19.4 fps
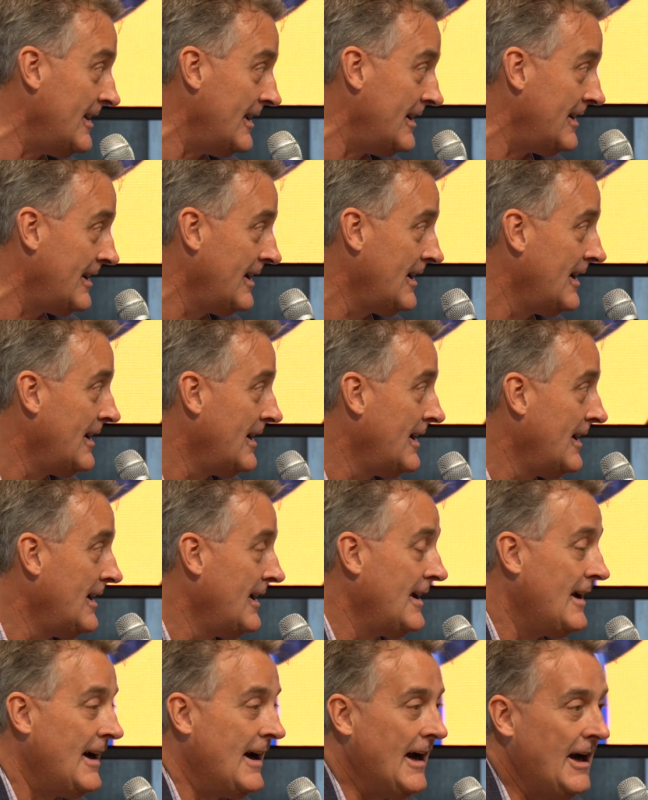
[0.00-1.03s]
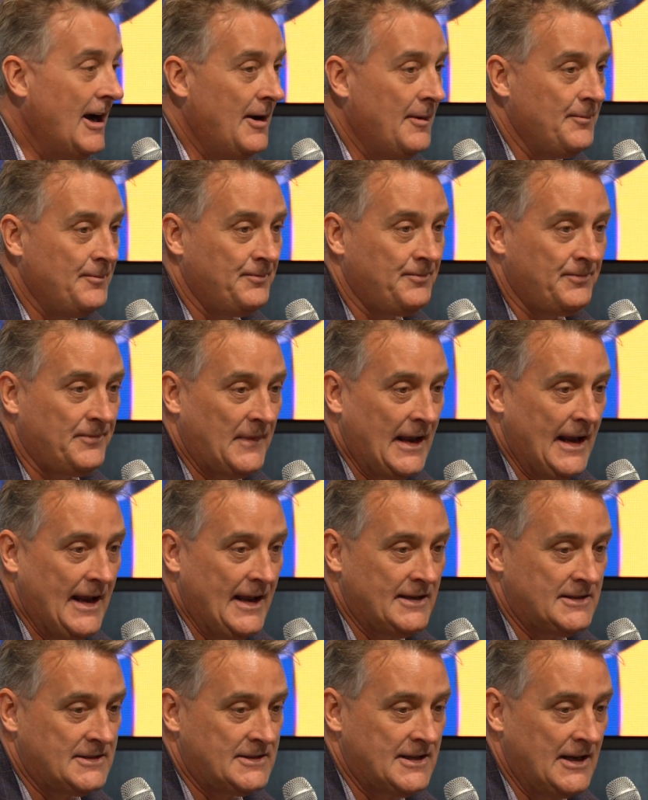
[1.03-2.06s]
it.
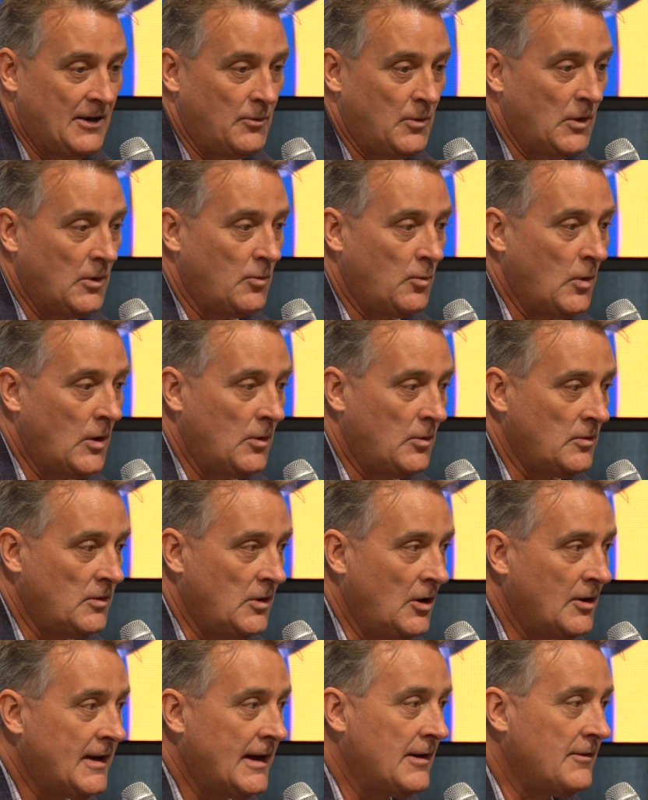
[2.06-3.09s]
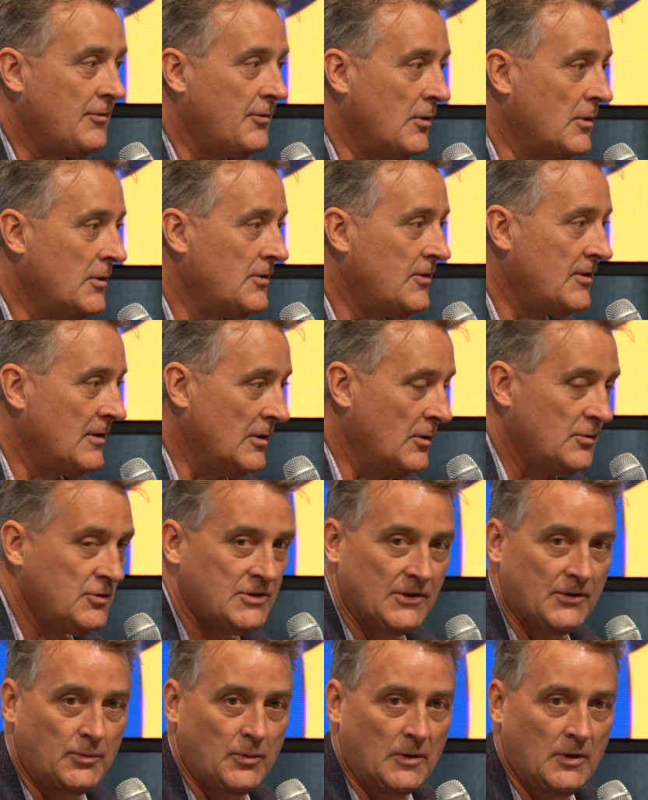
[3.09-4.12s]
We're looking for
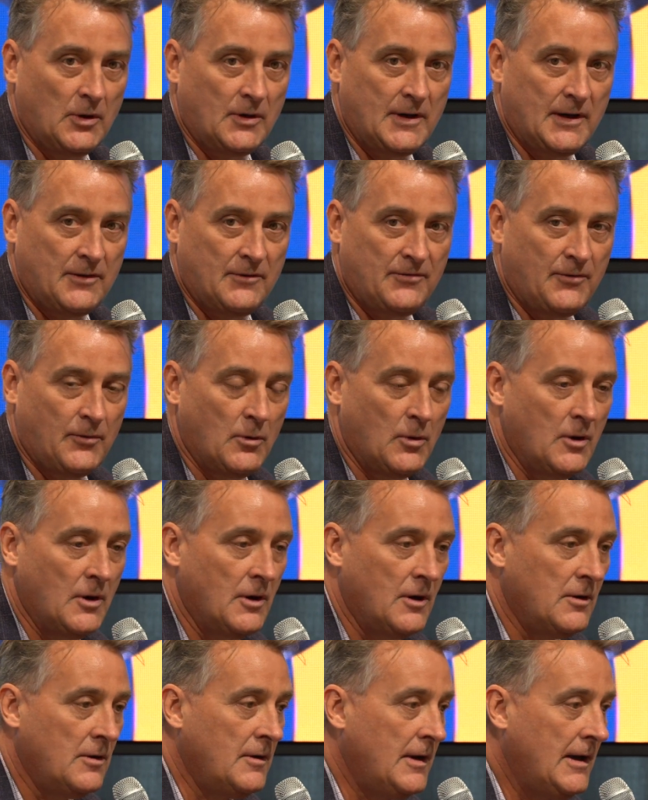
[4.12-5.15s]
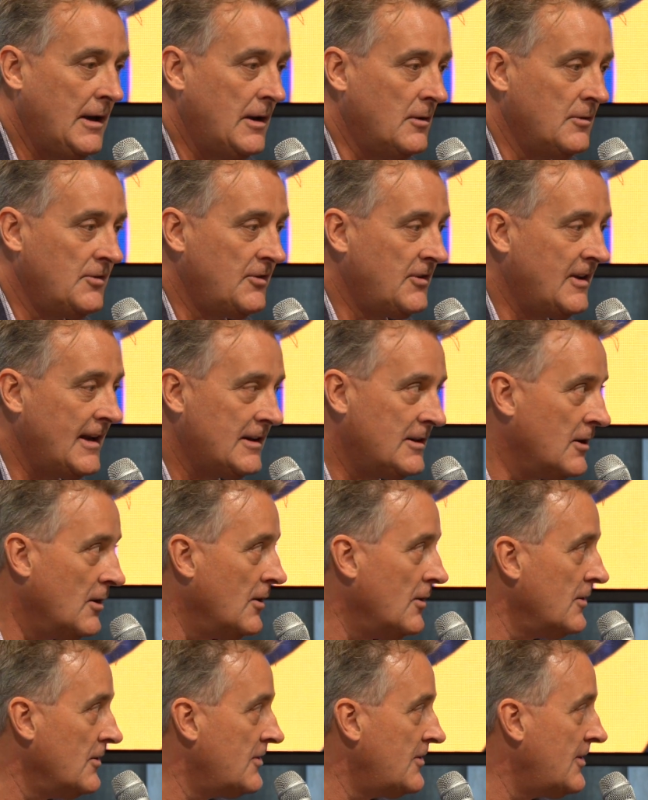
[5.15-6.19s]
solutions. We're looking for
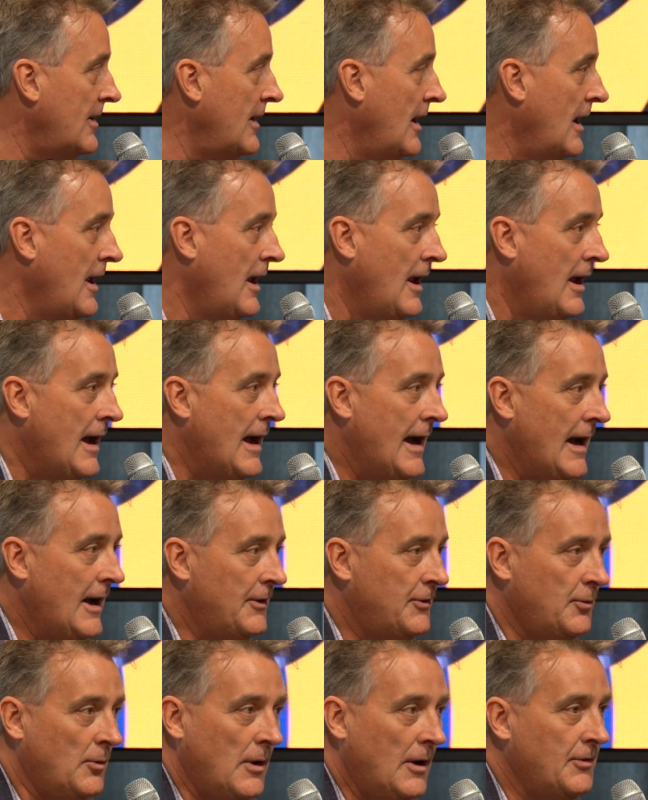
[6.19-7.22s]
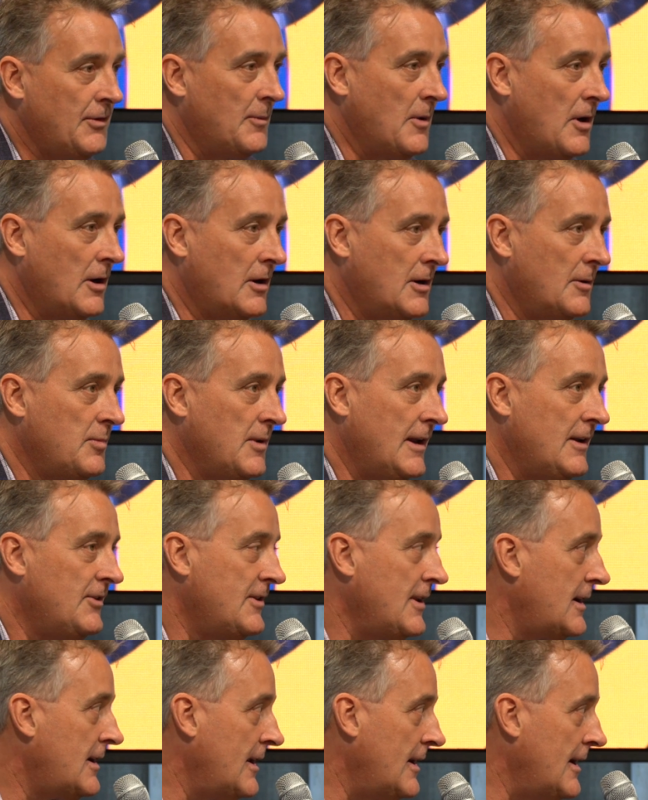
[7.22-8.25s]
signals throughout the marketplace
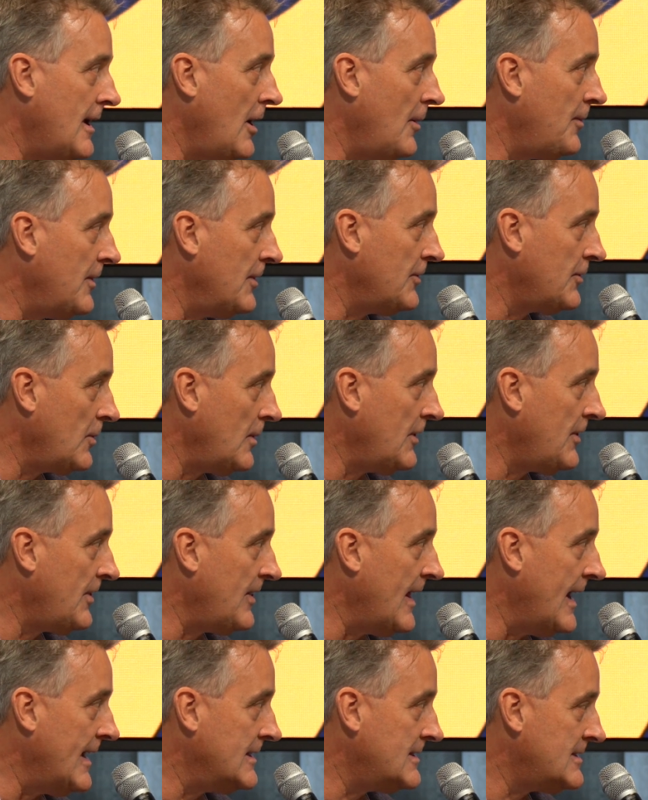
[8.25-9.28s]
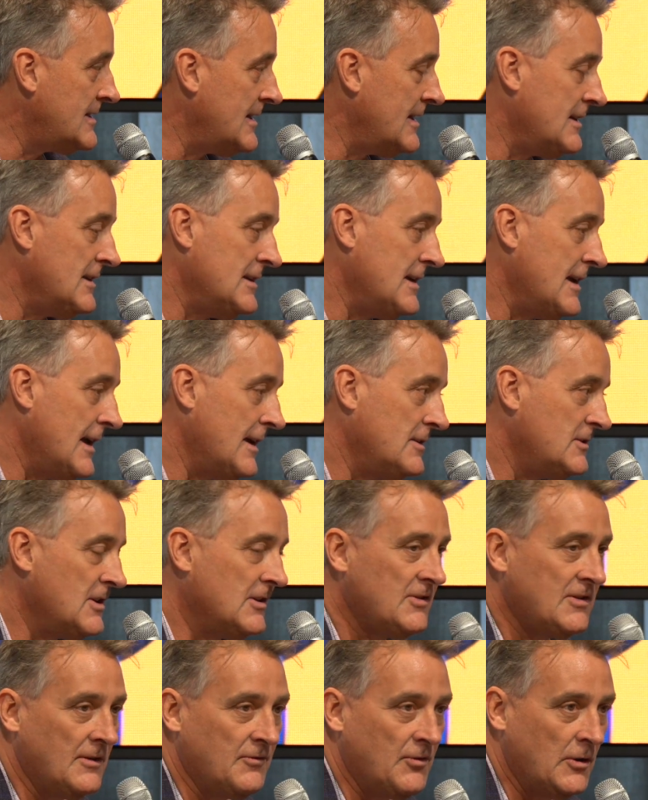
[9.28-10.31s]
that can help us with that. And
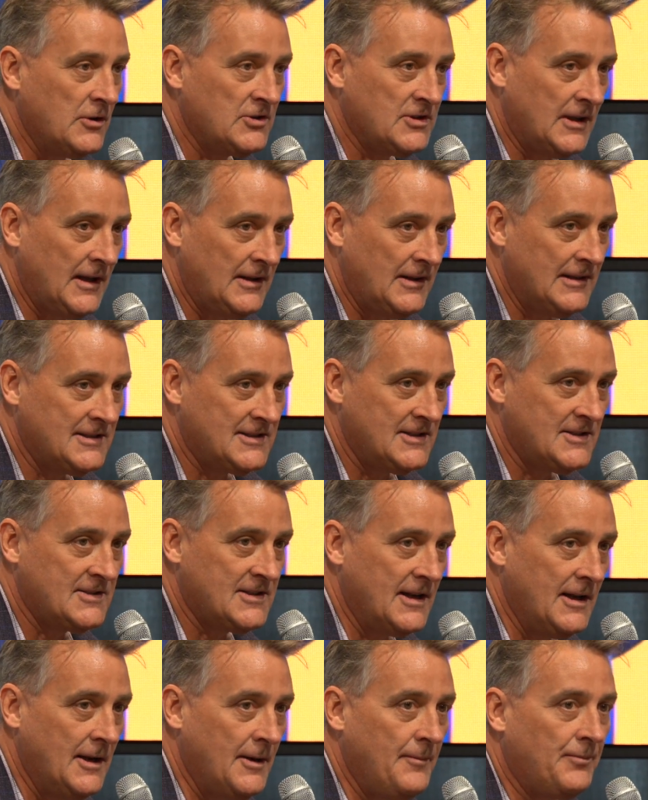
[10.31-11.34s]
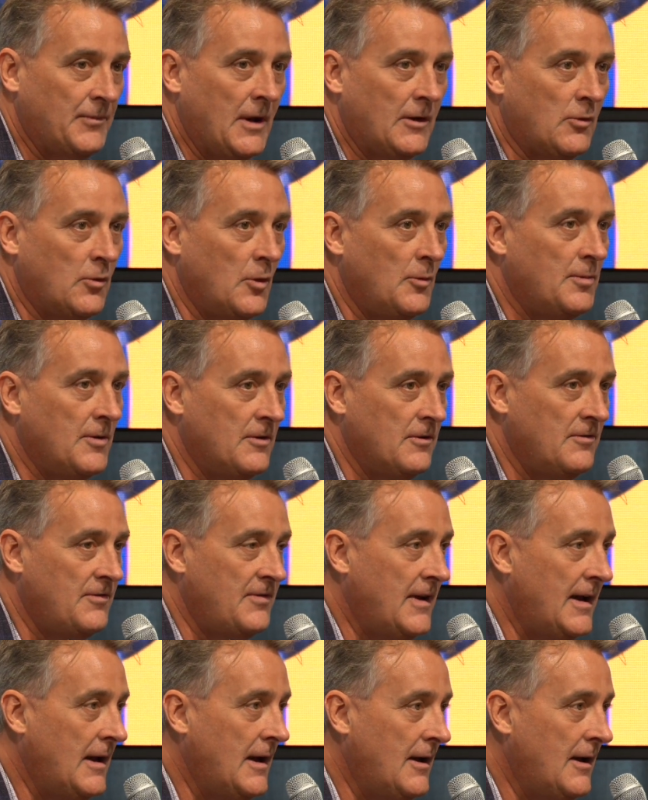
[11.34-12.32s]
just unfortunately, this is a group of